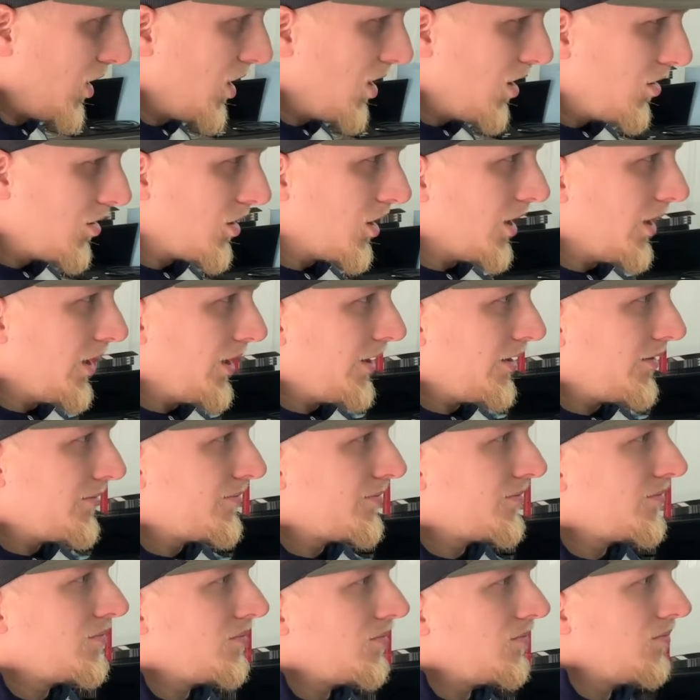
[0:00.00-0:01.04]
with
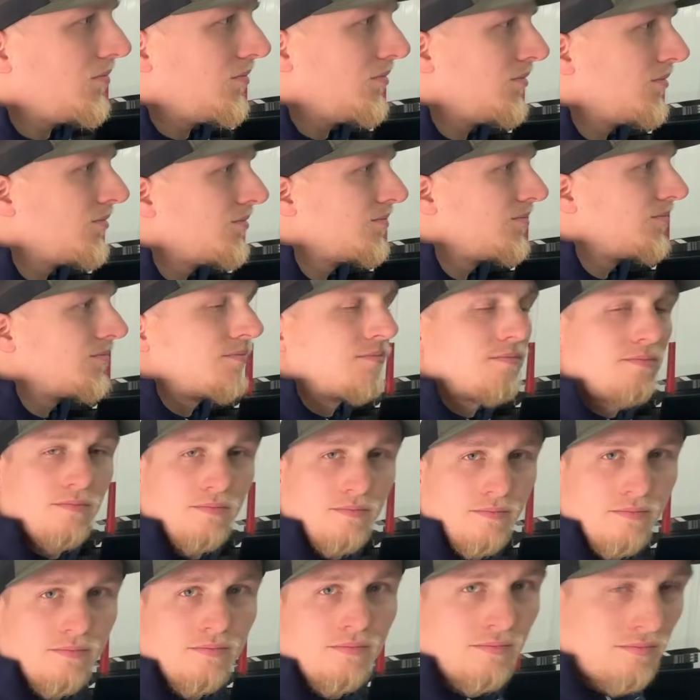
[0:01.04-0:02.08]
that. So it should come up a
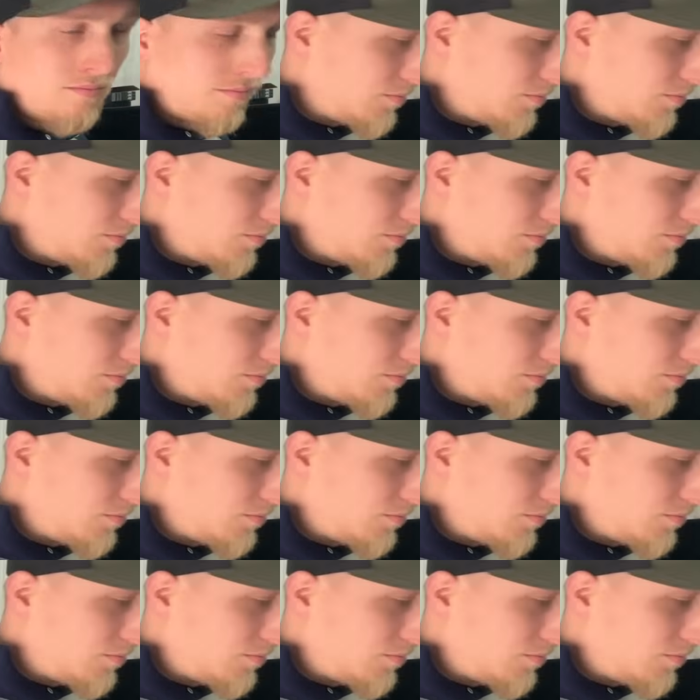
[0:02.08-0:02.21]
little bit.